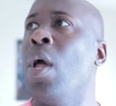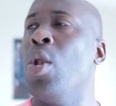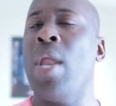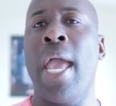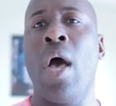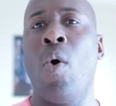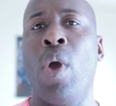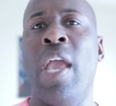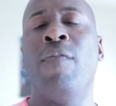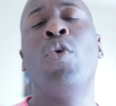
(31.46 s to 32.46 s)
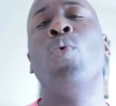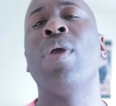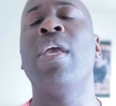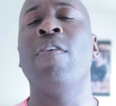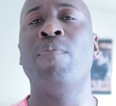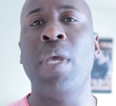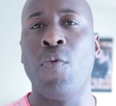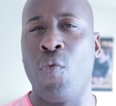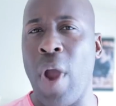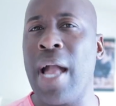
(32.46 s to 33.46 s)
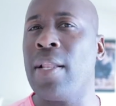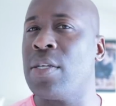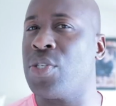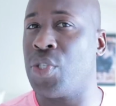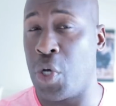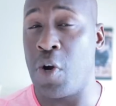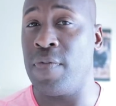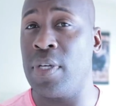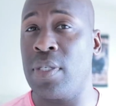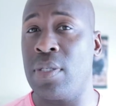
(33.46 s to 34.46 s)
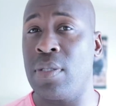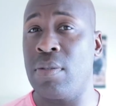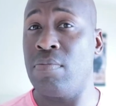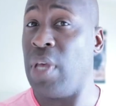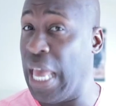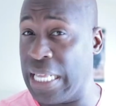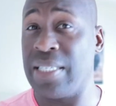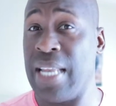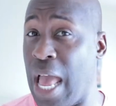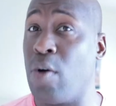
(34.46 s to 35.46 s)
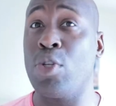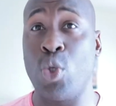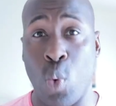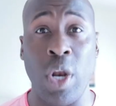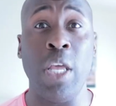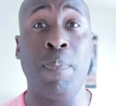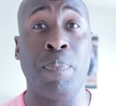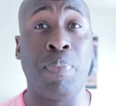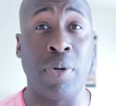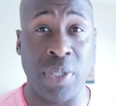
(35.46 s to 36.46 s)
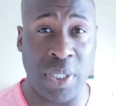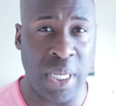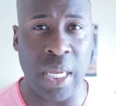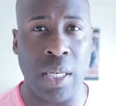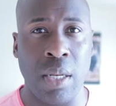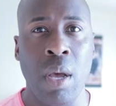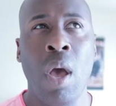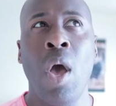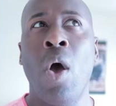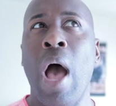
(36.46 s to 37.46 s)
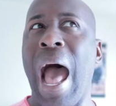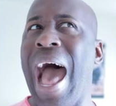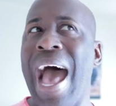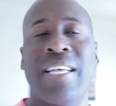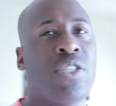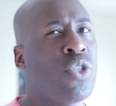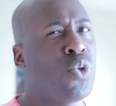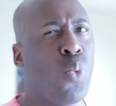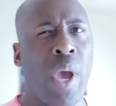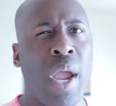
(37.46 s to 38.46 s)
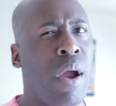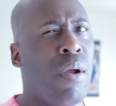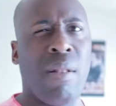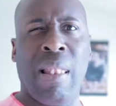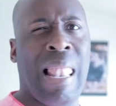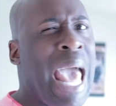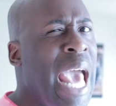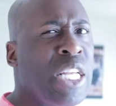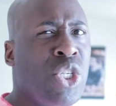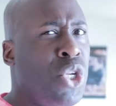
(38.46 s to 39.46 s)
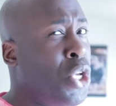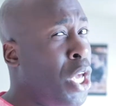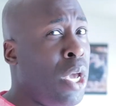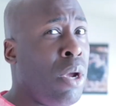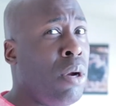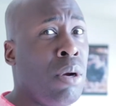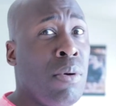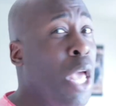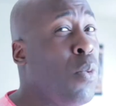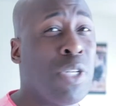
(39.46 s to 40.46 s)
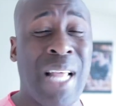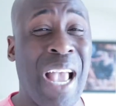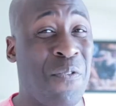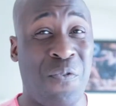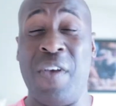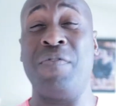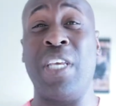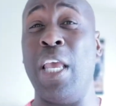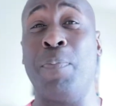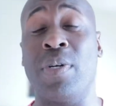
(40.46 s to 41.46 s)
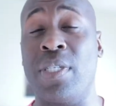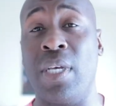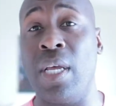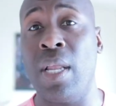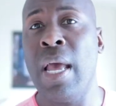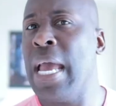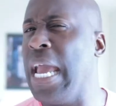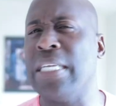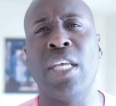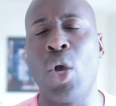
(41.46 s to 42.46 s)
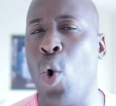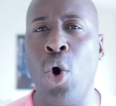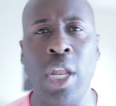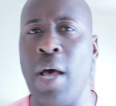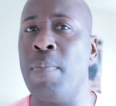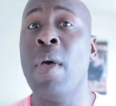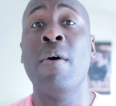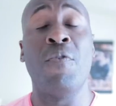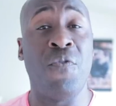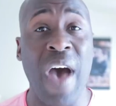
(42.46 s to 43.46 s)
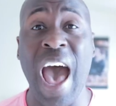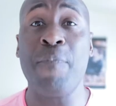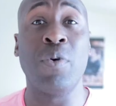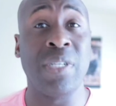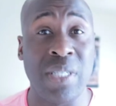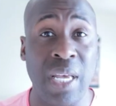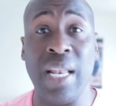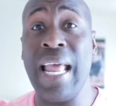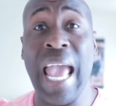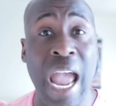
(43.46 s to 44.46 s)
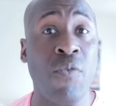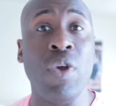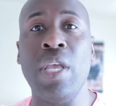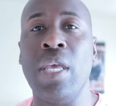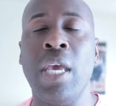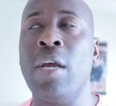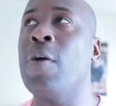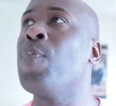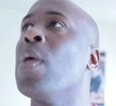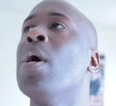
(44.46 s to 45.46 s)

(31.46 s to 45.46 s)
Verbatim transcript: Now, if you give me regular service, it's now 20%. I swear last year, it was like 15%. Is it going up 5% every year?